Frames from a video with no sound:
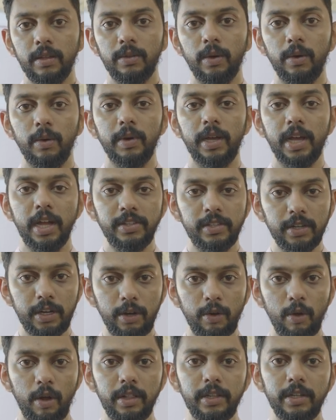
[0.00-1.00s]
So,
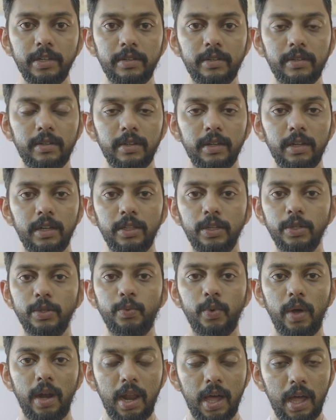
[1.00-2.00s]
considering all this, this
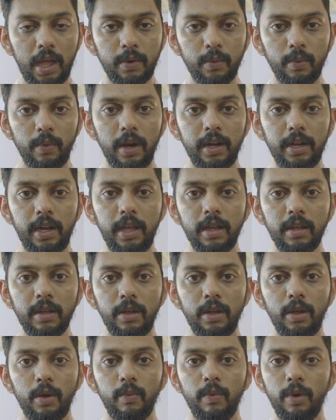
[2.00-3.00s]
12 hour workday
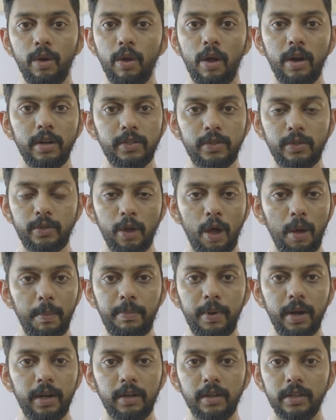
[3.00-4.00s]
will not
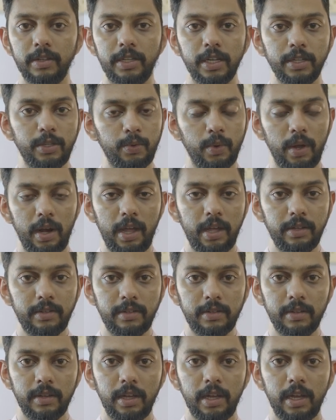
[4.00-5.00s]
stop at just 12 hours.